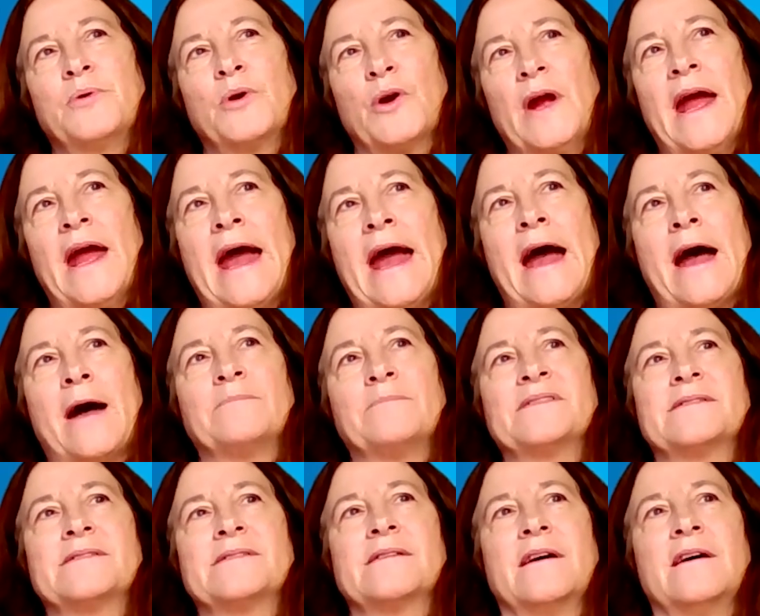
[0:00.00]

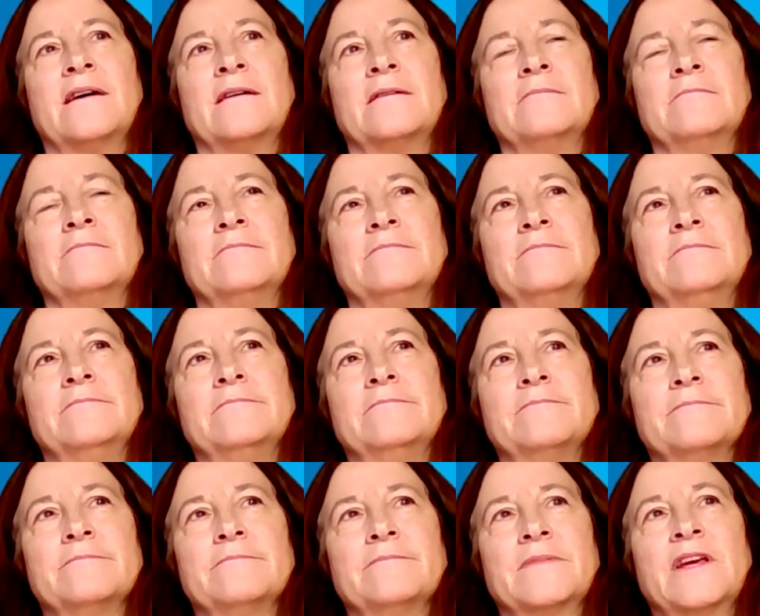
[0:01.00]
perhaps um,
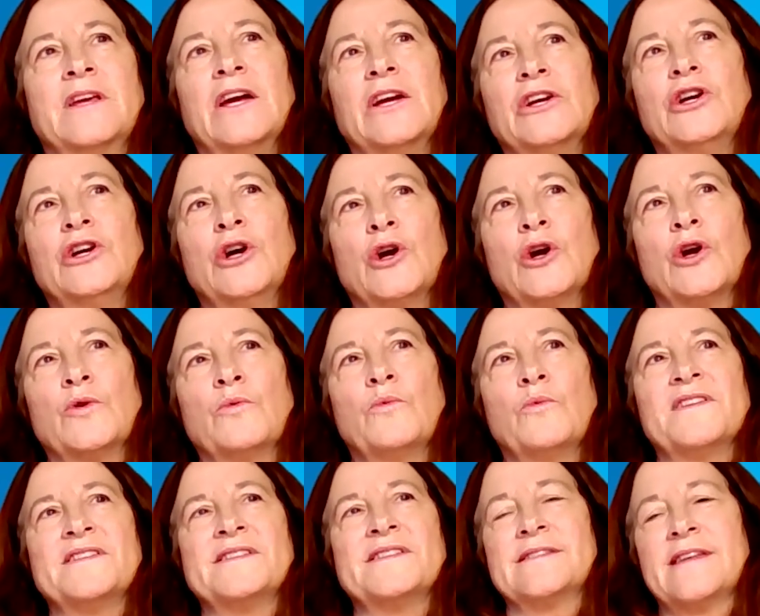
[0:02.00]
concur
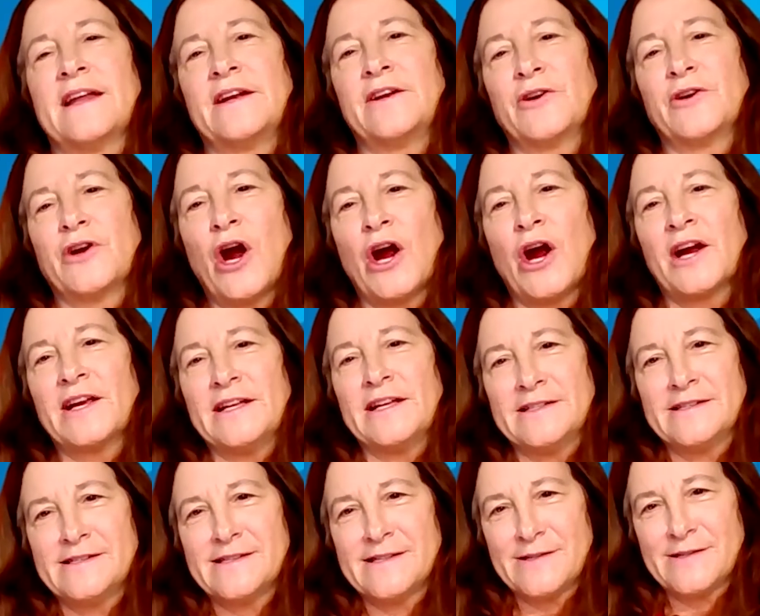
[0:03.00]
with Senator
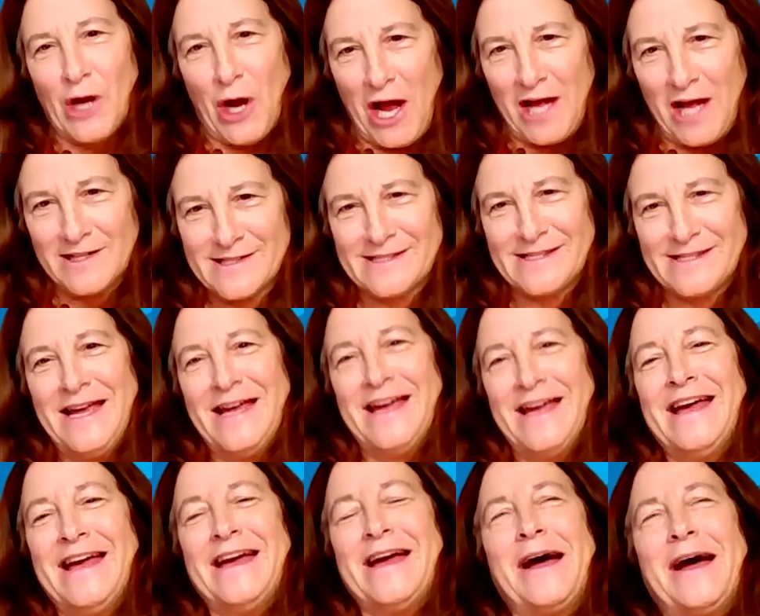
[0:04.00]
Harkin's thoughts,
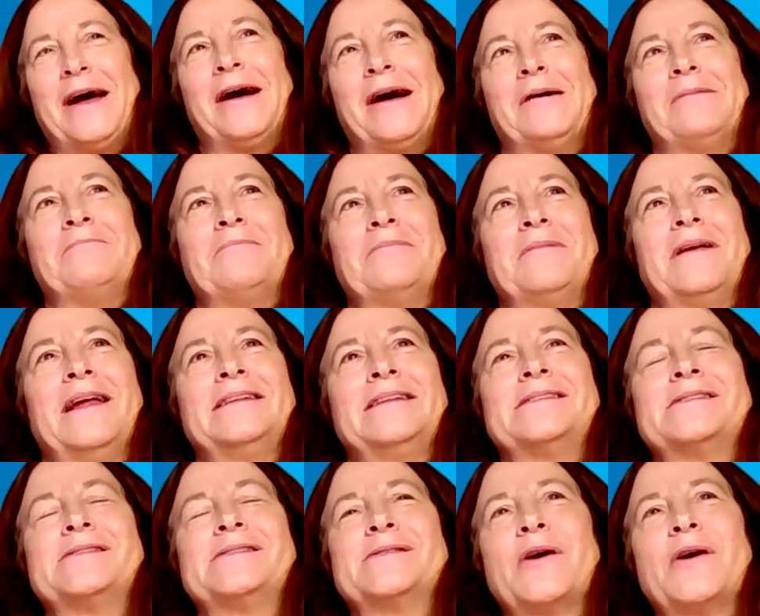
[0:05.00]
um,
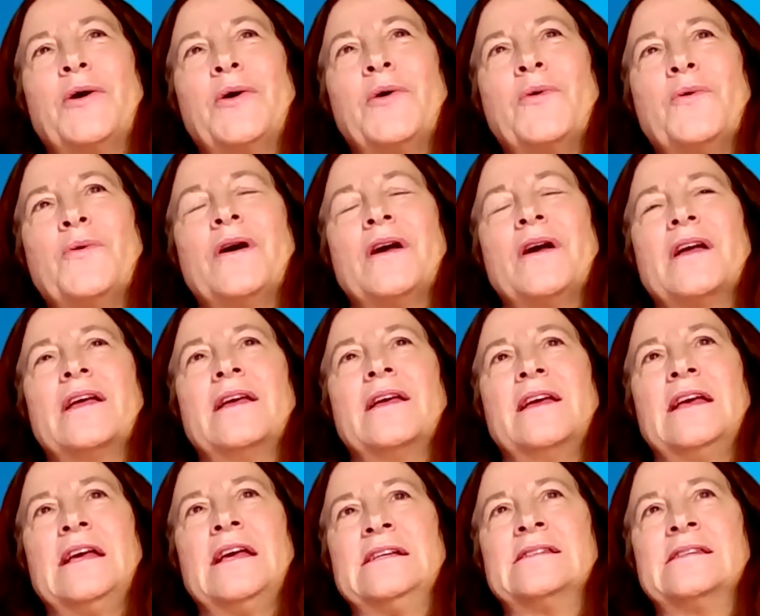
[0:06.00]
it's so
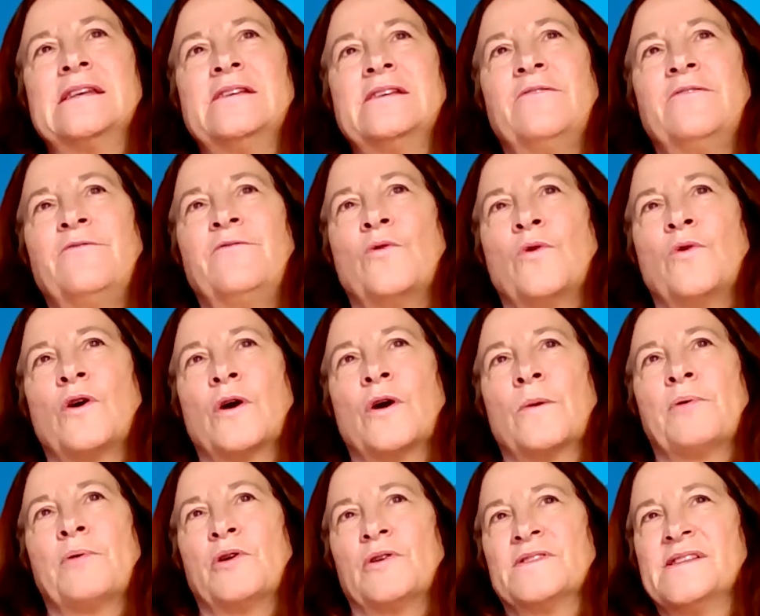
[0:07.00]
easy
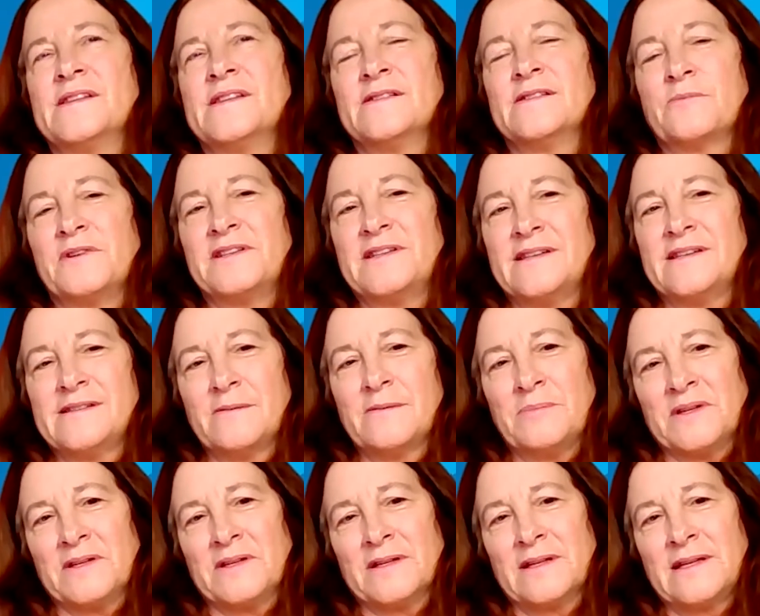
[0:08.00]
for persons with
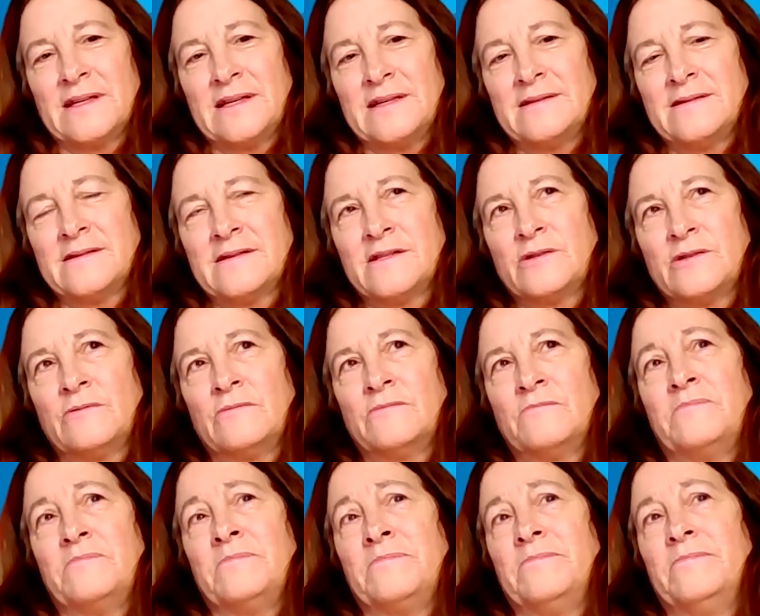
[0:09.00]
disabilities
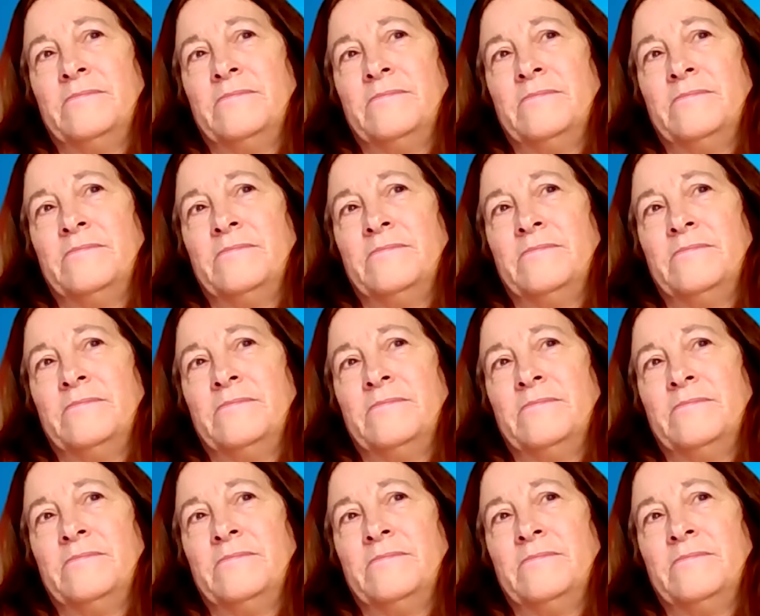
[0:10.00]
to